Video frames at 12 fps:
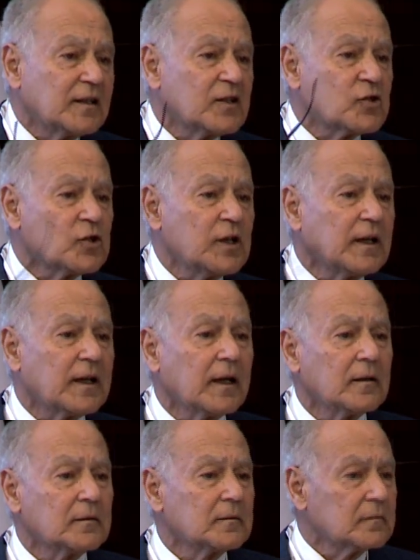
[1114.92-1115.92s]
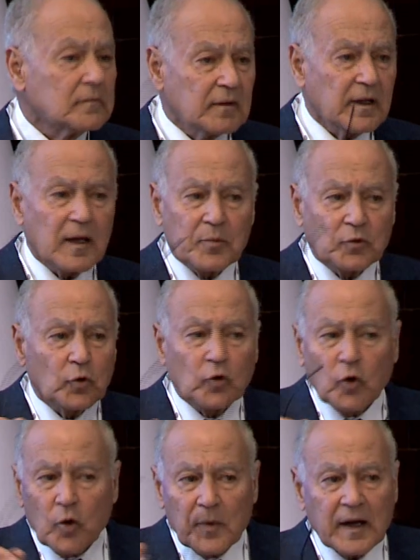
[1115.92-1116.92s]
US was
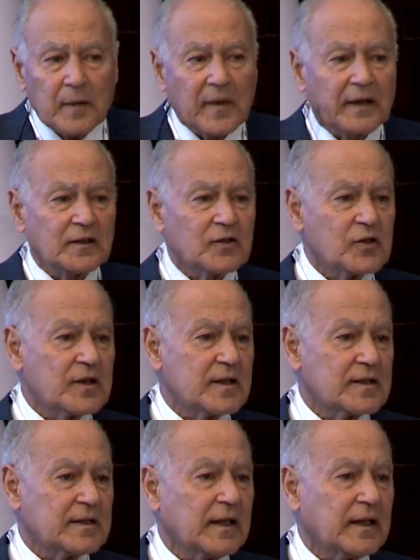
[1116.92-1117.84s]
defending the US.